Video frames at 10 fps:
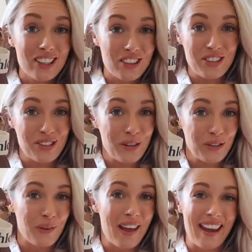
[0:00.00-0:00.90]
goodness
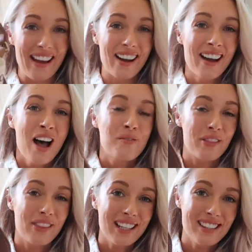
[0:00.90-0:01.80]
knows where they are.
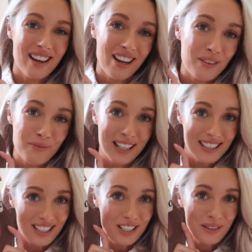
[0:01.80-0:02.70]
But these are my
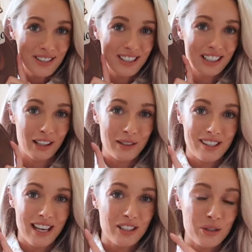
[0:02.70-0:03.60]
newest Chloe
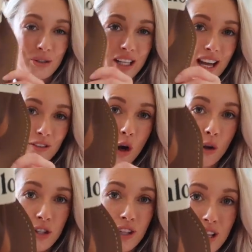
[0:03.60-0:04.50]
sandals. They have
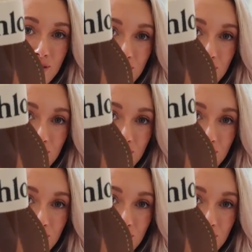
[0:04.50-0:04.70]
got the